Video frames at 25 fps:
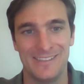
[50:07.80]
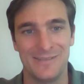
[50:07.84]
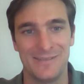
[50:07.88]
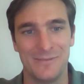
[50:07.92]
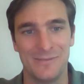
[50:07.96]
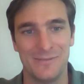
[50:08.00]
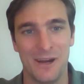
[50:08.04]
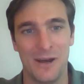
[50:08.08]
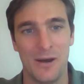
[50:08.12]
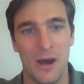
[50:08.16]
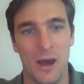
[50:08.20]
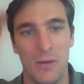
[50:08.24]

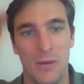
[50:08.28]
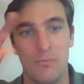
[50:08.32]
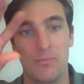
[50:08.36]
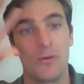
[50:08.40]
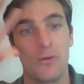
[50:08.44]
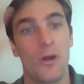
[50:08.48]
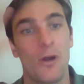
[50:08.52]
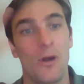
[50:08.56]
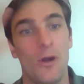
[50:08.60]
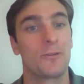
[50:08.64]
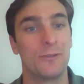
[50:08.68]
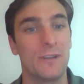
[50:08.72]

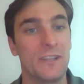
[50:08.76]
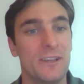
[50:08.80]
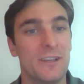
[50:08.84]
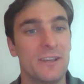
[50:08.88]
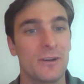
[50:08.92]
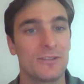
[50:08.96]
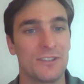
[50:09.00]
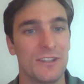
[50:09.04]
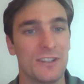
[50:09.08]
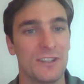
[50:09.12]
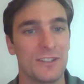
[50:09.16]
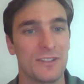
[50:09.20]

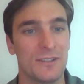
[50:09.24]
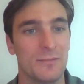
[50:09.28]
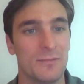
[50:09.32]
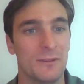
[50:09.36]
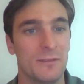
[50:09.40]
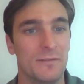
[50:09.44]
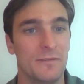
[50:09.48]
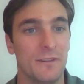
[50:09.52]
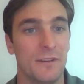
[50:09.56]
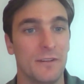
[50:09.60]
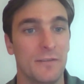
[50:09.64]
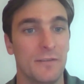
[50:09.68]

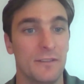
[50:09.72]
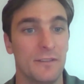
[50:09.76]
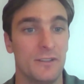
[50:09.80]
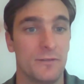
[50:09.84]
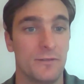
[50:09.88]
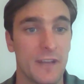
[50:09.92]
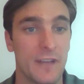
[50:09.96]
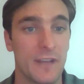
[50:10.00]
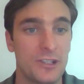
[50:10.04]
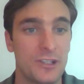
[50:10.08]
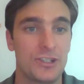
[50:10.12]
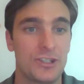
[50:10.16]
ecosystem of
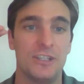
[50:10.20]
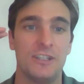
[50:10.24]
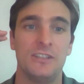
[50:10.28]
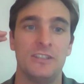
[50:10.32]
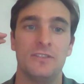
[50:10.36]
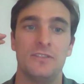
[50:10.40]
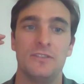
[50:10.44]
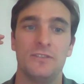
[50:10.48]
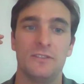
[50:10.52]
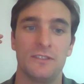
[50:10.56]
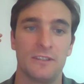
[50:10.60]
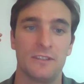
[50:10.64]

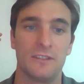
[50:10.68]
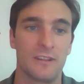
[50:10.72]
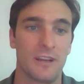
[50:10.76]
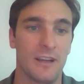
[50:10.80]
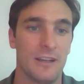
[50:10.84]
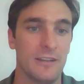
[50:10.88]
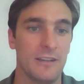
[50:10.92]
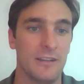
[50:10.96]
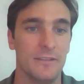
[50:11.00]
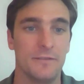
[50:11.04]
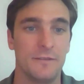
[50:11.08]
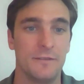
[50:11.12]
interventions and
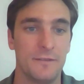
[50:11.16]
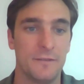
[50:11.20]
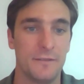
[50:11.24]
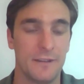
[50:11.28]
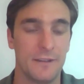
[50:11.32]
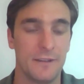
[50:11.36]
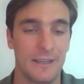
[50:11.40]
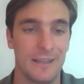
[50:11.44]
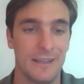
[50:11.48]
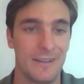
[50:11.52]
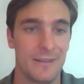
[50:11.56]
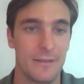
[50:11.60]
kind of
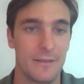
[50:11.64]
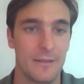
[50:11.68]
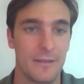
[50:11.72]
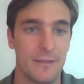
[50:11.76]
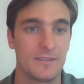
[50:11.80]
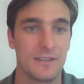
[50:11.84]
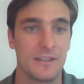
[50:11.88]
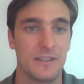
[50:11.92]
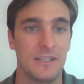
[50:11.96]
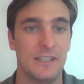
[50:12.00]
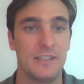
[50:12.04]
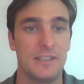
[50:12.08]

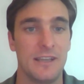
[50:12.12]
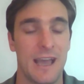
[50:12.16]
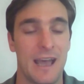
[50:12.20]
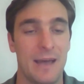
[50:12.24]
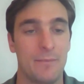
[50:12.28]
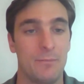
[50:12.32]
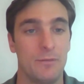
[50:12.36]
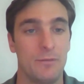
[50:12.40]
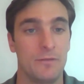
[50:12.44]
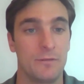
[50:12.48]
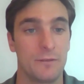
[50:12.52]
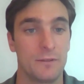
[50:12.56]
things that need to
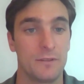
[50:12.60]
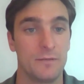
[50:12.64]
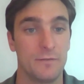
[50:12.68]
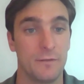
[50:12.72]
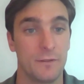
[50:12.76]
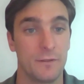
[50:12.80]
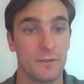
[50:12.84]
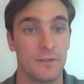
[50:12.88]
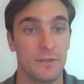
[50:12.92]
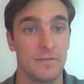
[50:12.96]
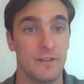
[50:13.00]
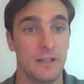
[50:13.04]
happen
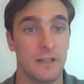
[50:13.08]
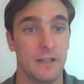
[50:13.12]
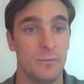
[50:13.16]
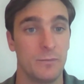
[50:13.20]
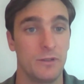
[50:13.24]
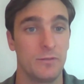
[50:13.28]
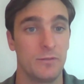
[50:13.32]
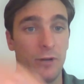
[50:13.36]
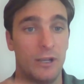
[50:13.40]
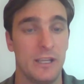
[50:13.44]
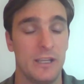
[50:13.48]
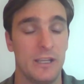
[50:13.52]
for
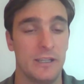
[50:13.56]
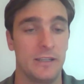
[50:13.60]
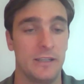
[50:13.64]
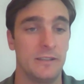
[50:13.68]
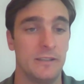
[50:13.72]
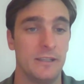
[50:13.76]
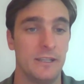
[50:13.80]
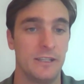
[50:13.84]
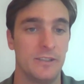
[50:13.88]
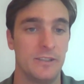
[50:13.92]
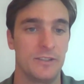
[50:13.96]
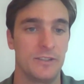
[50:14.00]
development, right?
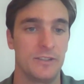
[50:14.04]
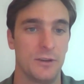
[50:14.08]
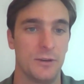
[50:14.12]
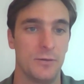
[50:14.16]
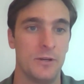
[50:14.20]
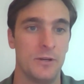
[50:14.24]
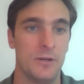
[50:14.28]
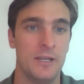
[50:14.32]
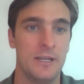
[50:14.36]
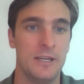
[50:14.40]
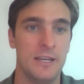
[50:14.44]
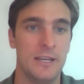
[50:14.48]
And
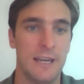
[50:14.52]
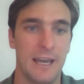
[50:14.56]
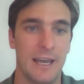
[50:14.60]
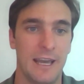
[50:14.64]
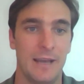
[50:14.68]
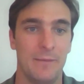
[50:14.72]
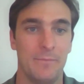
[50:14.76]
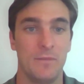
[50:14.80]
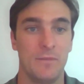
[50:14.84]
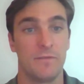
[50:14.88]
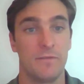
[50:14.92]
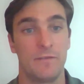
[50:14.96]
so
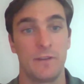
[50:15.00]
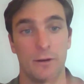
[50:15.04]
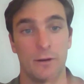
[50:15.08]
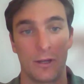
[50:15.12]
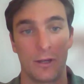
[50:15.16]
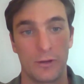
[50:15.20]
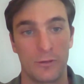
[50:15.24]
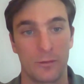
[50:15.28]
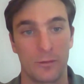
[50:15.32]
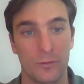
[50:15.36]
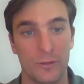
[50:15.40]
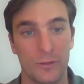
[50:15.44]

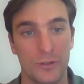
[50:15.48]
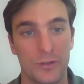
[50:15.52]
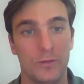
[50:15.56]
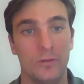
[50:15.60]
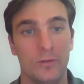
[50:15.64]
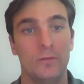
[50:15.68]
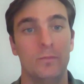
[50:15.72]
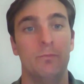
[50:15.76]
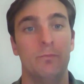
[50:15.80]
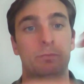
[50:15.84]
very crucial,